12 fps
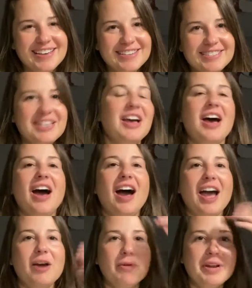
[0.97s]
guys,
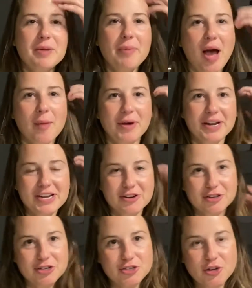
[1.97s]
I wanted to pop on
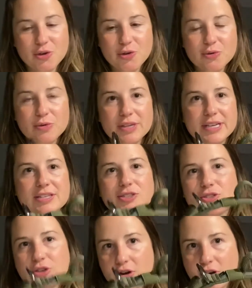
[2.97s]
here and show you
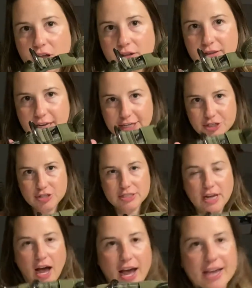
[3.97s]
this dog collar that I
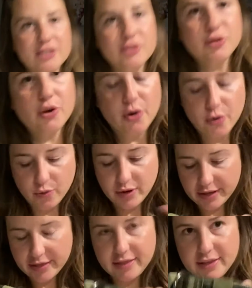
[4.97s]
just got.
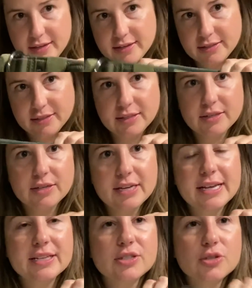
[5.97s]
So this
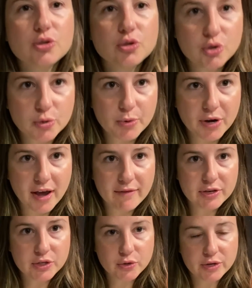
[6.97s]
is super
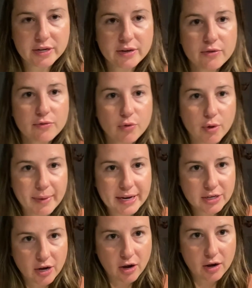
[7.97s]
heavy duty for
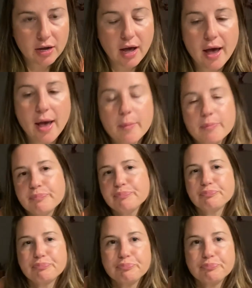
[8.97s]
my dog. Um,